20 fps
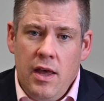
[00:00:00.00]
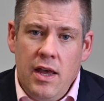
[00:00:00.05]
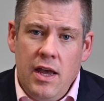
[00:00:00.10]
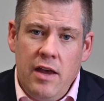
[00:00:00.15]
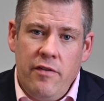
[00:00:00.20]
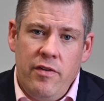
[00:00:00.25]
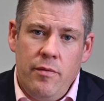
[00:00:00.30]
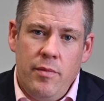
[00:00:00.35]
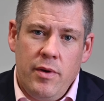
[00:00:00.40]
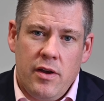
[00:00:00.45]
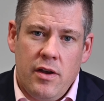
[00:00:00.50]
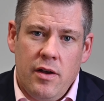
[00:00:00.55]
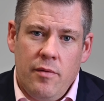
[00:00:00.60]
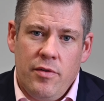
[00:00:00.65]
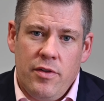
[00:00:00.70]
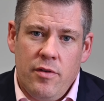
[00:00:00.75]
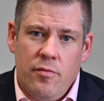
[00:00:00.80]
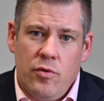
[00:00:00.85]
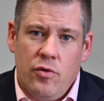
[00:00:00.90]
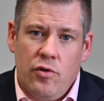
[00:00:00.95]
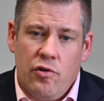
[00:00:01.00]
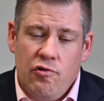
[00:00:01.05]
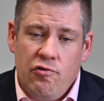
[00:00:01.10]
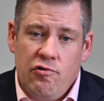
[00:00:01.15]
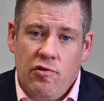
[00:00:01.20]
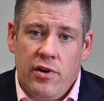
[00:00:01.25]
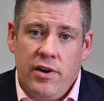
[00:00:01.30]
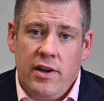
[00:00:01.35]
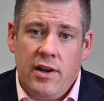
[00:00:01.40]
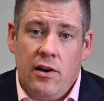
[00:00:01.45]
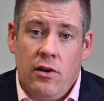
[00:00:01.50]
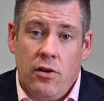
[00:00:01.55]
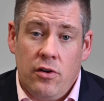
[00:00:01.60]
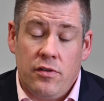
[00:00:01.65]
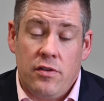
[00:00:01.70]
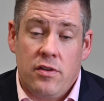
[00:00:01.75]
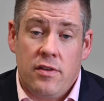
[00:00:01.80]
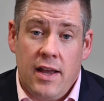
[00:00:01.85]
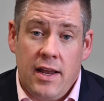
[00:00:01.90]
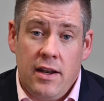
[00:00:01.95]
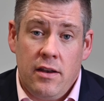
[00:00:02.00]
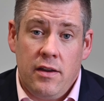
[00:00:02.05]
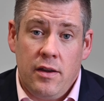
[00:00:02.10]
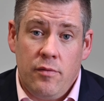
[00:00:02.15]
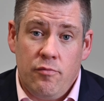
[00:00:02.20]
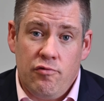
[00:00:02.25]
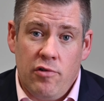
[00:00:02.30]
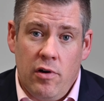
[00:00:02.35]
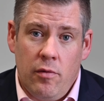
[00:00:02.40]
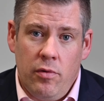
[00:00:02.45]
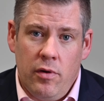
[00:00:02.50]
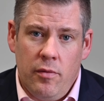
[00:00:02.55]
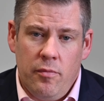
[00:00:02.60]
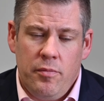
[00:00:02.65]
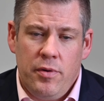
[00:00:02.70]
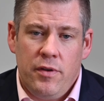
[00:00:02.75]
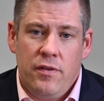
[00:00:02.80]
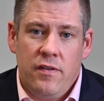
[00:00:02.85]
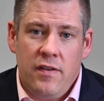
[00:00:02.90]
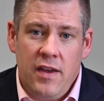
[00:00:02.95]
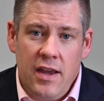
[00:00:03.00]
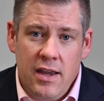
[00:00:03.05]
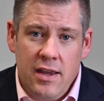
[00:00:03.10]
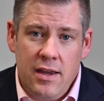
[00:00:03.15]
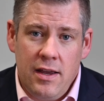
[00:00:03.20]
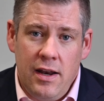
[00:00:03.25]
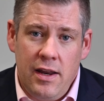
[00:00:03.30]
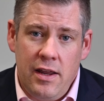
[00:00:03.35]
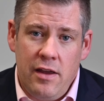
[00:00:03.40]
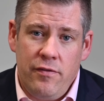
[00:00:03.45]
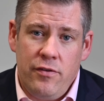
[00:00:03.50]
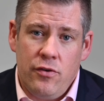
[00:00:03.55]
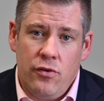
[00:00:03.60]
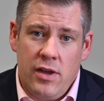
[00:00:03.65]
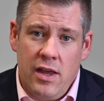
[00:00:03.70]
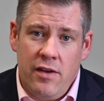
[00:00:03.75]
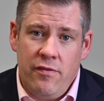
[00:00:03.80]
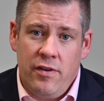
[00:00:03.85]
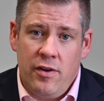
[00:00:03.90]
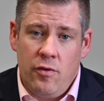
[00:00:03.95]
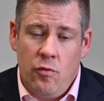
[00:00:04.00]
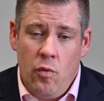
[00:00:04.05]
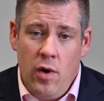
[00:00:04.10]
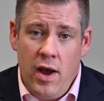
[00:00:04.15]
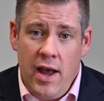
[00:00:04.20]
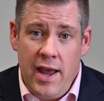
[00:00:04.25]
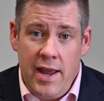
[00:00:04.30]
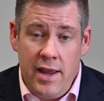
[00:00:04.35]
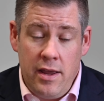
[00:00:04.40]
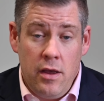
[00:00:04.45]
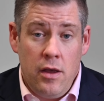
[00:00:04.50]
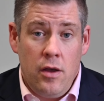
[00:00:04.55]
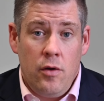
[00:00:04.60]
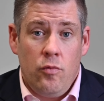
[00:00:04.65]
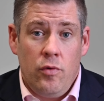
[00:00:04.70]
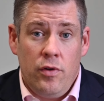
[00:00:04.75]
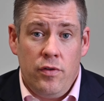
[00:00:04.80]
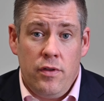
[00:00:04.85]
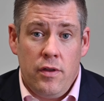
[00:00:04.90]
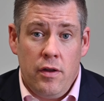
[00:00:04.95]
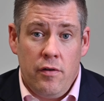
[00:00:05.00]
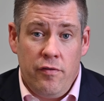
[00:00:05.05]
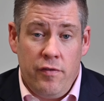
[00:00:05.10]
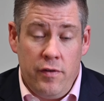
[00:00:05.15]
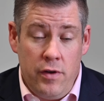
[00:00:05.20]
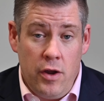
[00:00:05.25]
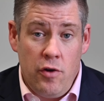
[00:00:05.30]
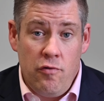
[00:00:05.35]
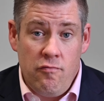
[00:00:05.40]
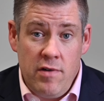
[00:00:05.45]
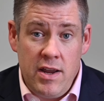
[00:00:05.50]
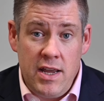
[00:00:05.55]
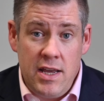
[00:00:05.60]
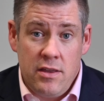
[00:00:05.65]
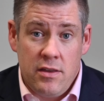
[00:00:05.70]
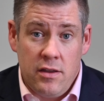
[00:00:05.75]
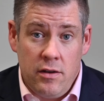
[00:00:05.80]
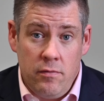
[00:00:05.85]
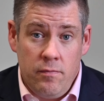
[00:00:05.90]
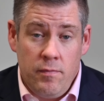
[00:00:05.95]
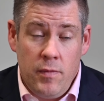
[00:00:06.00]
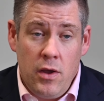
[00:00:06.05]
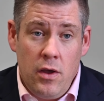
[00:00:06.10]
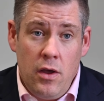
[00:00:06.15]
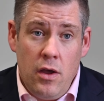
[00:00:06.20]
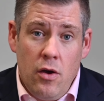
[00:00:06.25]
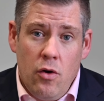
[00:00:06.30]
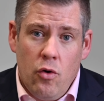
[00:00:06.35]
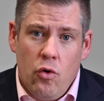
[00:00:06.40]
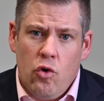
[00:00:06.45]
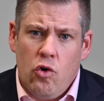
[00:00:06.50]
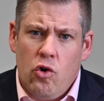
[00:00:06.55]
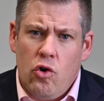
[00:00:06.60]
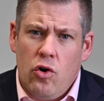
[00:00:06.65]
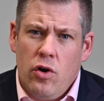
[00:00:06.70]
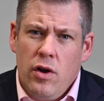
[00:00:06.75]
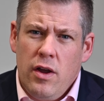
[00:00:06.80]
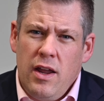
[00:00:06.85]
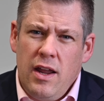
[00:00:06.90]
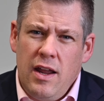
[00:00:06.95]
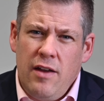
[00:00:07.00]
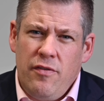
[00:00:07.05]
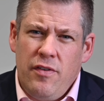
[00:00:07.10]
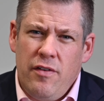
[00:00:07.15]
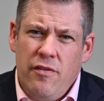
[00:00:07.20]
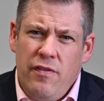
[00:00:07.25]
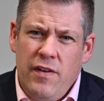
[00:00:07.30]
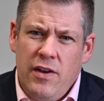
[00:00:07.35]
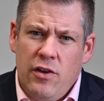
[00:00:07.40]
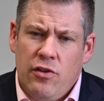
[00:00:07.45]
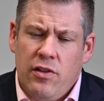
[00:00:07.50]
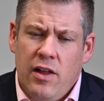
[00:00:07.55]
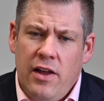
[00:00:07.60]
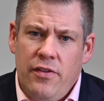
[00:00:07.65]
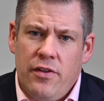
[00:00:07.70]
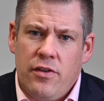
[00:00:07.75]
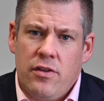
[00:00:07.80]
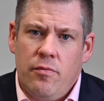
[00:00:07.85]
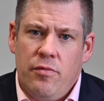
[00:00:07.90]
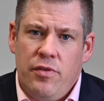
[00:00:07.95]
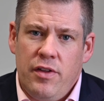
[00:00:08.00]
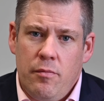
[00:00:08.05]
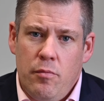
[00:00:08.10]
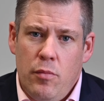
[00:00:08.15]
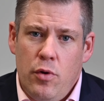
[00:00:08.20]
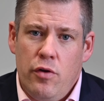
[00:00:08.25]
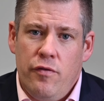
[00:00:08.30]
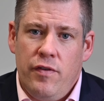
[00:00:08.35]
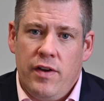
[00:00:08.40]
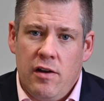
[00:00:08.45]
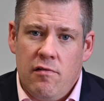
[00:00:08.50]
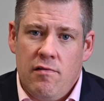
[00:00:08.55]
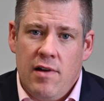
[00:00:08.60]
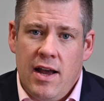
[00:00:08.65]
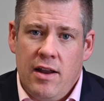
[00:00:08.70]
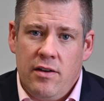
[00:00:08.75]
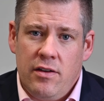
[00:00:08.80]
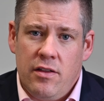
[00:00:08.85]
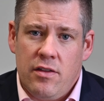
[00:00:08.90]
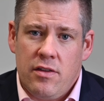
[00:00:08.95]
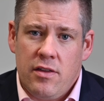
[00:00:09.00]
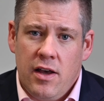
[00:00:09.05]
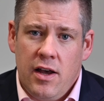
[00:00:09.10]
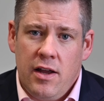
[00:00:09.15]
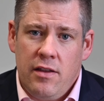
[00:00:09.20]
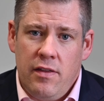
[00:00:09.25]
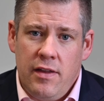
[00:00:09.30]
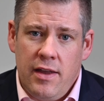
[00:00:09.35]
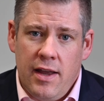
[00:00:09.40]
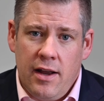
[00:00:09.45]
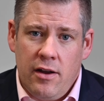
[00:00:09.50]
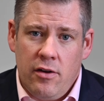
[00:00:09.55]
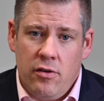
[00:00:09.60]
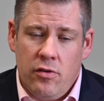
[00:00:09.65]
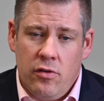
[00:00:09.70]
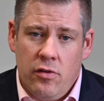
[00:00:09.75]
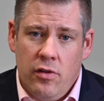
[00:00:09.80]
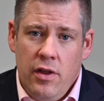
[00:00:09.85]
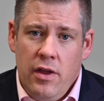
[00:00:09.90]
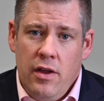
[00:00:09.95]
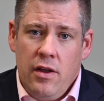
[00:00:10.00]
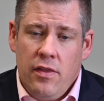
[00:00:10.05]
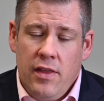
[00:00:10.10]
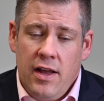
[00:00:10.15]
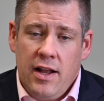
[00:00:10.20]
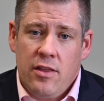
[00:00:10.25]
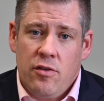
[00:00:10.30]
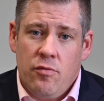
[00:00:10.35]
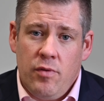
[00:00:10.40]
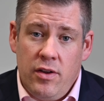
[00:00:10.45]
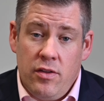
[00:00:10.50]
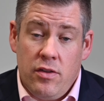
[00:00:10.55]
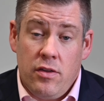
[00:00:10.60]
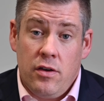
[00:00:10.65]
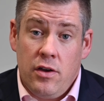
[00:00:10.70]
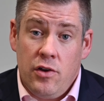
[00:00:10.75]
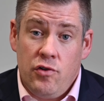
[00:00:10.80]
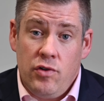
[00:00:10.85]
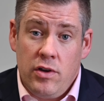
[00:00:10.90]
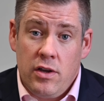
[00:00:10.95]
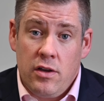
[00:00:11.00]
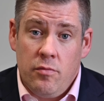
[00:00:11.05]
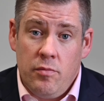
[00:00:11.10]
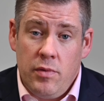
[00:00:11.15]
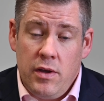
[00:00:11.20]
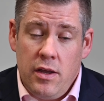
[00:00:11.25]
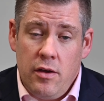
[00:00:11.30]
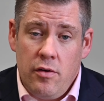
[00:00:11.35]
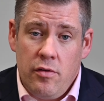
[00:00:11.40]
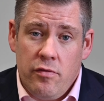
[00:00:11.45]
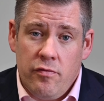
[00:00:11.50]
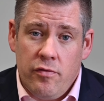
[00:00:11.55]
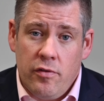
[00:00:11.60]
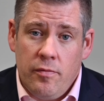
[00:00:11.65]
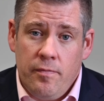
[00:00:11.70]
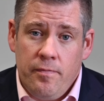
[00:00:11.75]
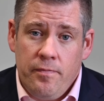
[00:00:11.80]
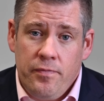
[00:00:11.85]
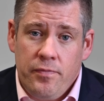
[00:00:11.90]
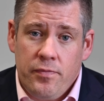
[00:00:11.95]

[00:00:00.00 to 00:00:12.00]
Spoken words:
If it becomes a more chronic, long-standing problem, particularly if you're giving way for no reason, or if it feels like there's something moving around inside the ankle, that's when surgery can be useful.